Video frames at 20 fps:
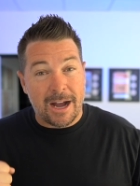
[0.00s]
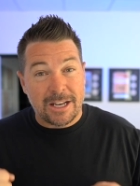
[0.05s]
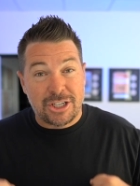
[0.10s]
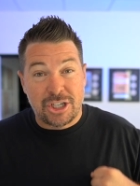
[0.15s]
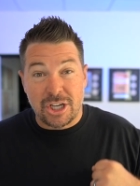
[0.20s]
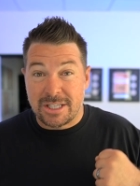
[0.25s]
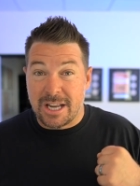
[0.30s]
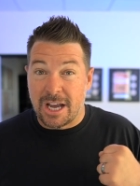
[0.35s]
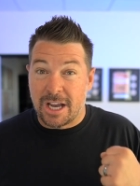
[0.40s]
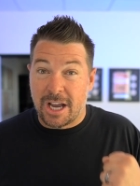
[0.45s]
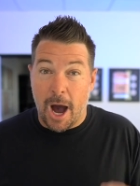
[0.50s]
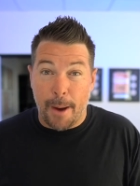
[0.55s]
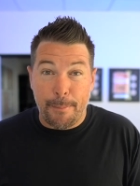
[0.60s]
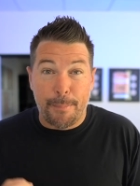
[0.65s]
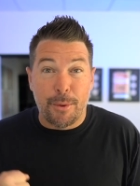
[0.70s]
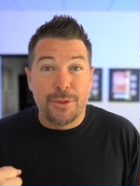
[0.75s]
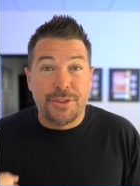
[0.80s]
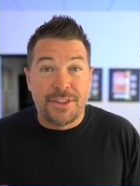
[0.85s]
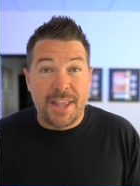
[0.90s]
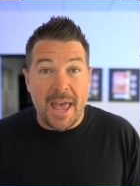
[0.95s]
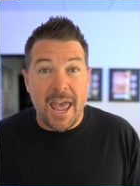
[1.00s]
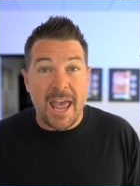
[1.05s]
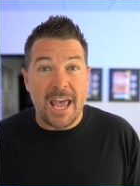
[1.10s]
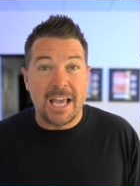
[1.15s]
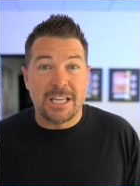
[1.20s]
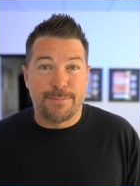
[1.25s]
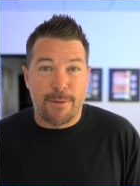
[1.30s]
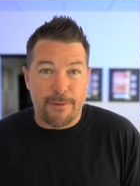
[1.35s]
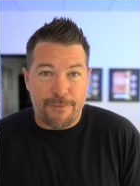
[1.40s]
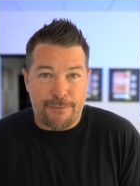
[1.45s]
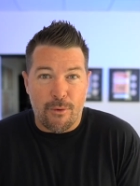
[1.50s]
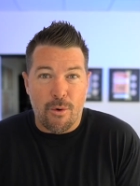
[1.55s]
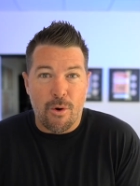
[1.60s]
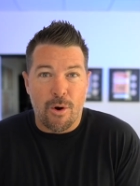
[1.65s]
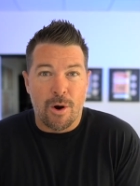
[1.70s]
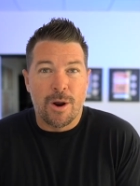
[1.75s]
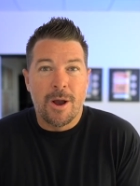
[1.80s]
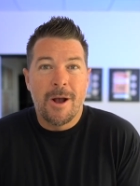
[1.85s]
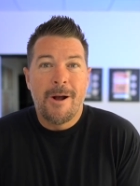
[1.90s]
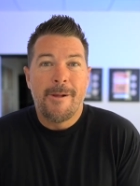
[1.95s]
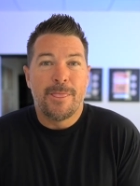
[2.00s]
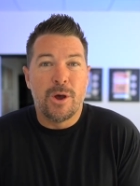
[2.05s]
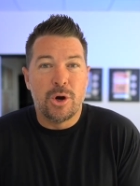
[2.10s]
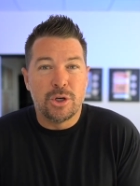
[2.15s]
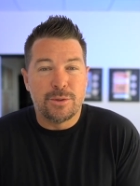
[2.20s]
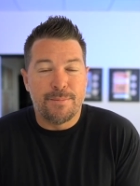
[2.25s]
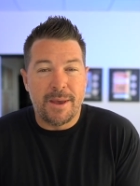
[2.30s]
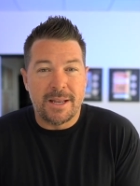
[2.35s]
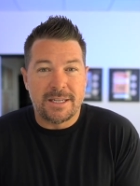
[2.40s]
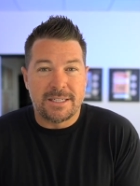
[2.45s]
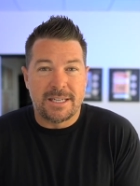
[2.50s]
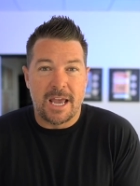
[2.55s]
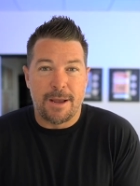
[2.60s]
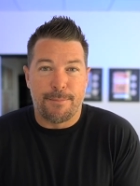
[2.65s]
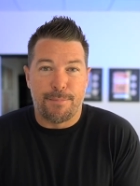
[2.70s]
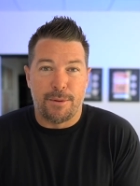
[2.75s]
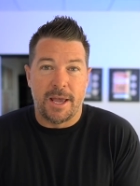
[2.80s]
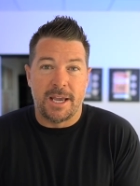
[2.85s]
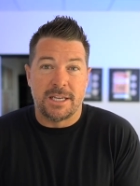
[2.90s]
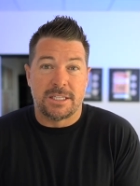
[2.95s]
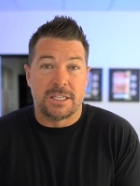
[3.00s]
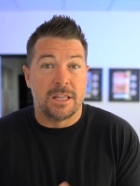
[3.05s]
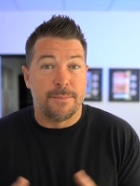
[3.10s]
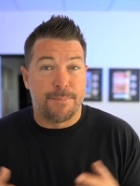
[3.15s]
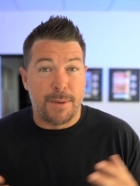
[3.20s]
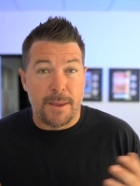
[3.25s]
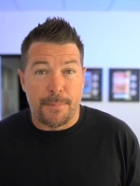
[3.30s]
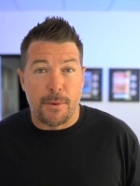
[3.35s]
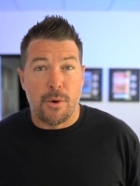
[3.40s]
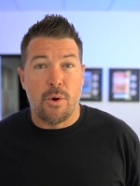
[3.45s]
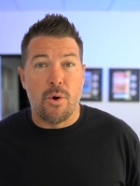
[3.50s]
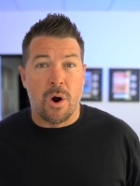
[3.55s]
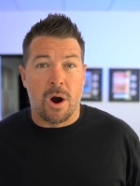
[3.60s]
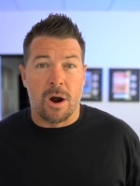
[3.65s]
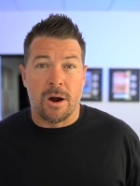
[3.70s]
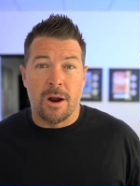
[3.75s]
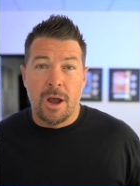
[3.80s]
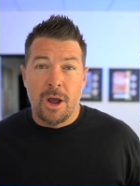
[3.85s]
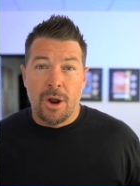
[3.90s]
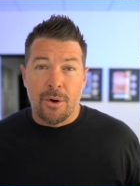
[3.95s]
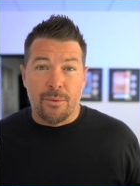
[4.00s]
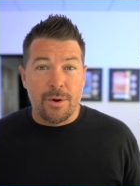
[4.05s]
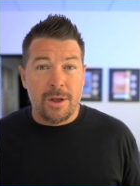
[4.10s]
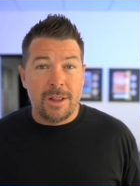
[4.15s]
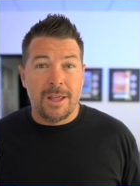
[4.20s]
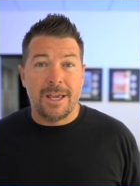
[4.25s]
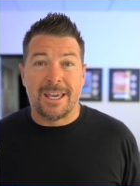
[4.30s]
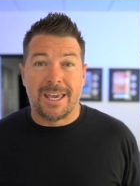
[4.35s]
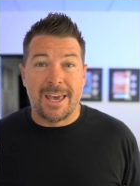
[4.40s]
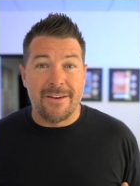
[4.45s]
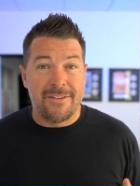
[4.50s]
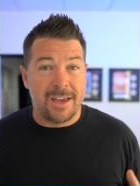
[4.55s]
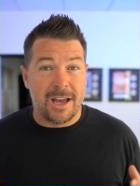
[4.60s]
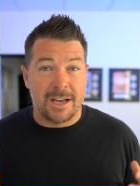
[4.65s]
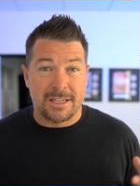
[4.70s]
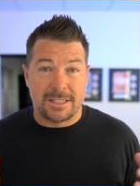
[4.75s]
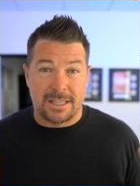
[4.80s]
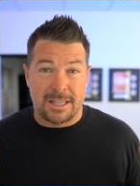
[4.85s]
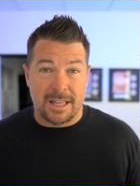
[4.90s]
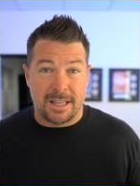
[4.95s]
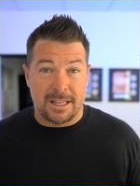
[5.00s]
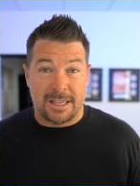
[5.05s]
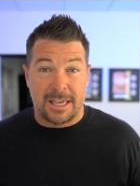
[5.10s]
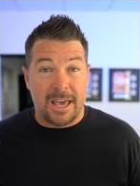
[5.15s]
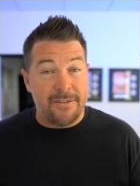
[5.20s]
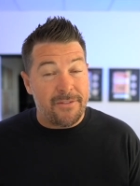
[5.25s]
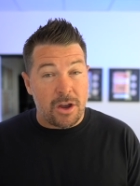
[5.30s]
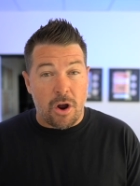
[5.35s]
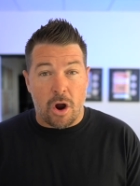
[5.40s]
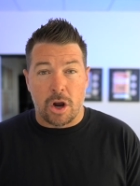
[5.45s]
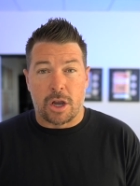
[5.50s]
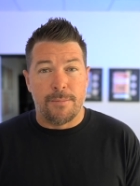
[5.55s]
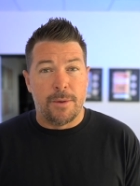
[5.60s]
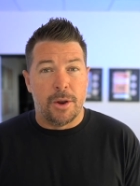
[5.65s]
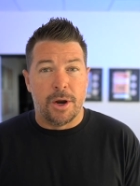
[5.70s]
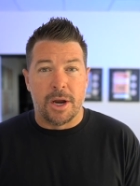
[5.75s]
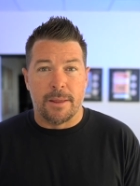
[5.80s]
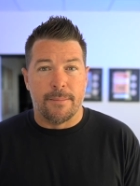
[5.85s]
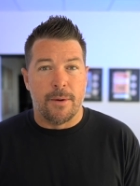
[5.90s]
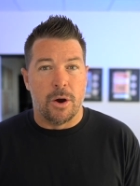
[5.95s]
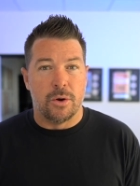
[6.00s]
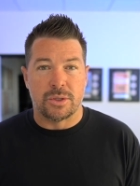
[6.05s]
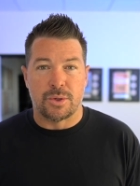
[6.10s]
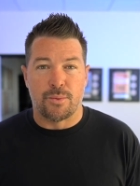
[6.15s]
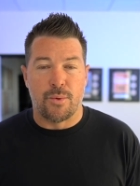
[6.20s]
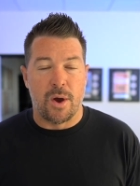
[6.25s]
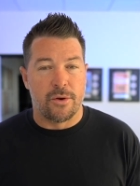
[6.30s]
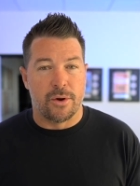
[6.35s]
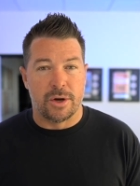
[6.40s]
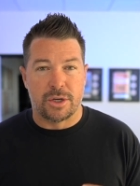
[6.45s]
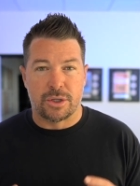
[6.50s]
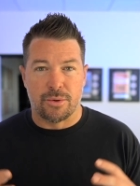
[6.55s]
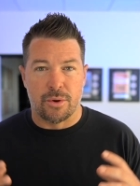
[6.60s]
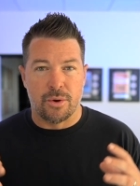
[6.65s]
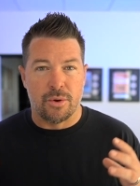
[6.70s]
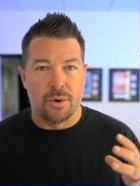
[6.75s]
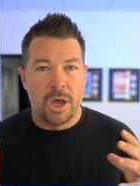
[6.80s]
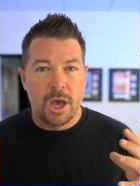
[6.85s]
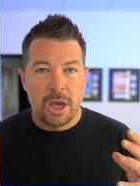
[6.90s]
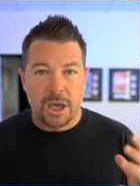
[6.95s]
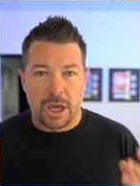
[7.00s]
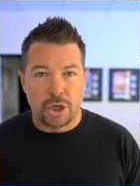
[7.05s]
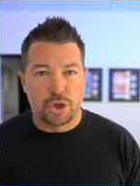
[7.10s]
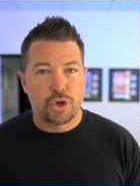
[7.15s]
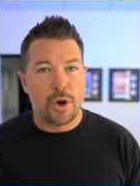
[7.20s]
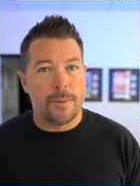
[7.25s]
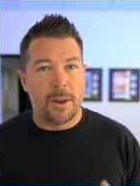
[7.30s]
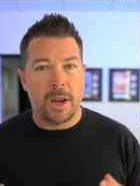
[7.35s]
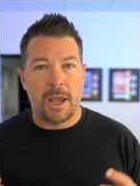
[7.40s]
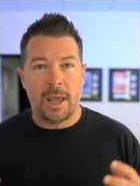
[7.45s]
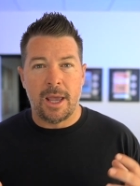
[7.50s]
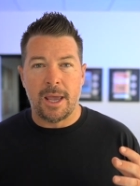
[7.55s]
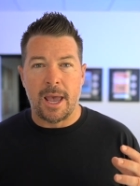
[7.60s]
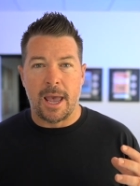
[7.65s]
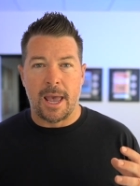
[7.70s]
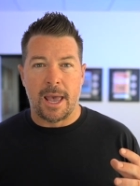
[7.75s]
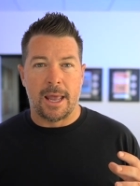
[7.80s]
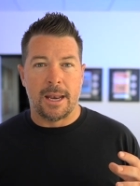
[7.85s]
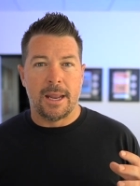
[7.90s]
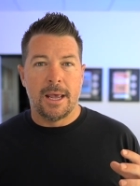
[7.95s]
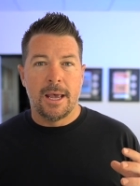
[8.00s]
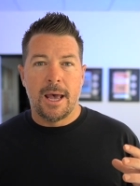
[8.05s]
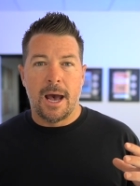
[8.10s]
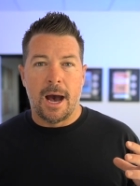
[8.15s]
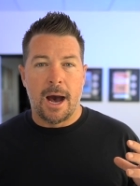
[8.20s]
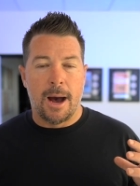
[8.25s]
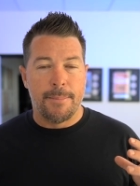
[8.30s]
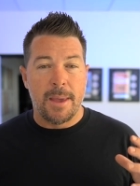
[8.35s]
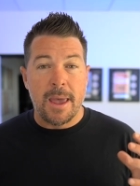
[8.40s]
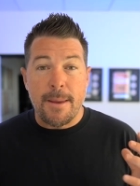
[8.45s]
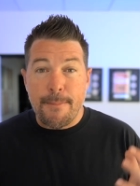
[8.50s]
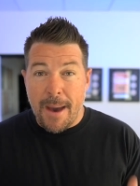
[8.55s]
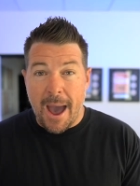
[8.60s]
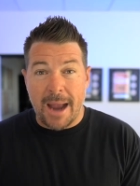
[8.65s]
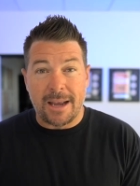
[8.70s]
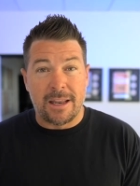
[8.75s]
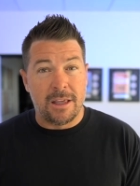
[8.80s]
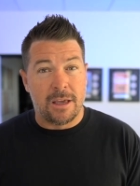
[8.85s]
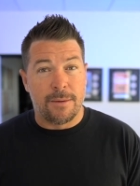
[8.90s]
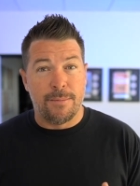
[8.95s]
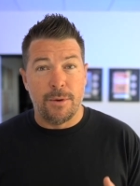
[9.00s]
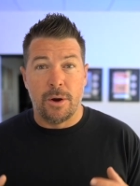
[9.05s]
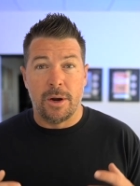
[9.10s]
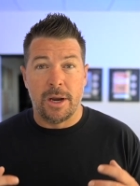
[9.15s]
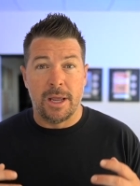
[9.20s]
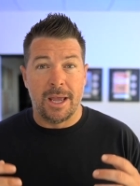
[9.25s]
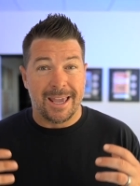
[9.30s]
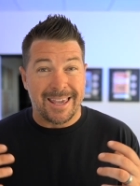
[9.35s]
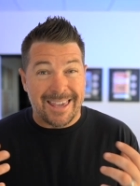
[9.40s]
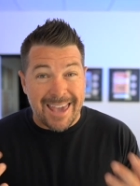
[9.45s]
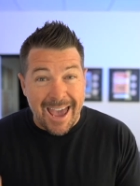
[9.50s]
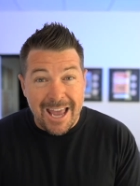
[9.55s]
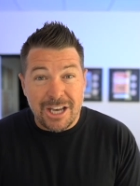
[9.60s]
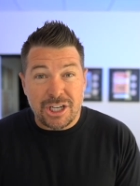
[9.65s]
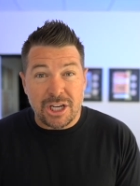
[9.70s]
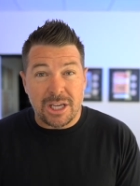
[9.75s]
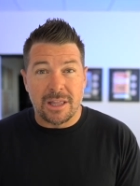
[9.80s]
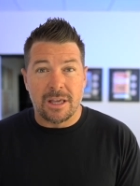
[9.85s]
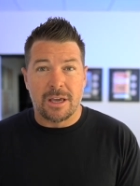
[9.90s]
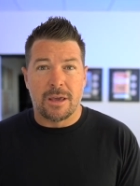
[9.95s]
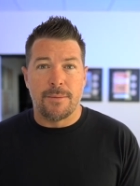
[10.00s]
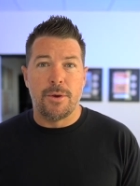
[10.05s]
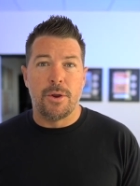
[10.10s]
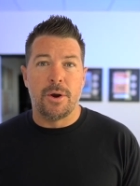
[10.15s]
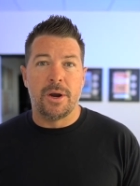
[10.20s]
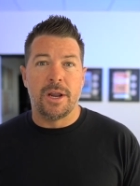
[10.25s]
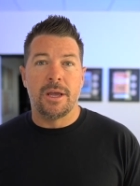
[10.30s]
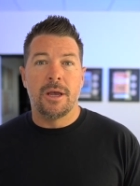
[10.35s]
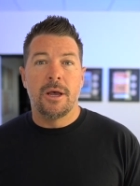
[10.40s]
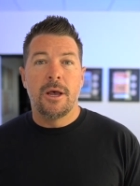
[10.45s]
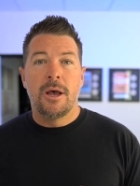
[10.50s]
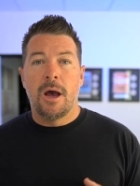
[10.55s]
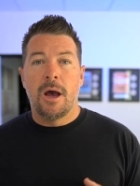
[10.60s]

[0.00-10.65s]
just a couple days before those mints take place, to the people who are really giving our community the most, whether it's through contributing and impacting the community, engaging in the community,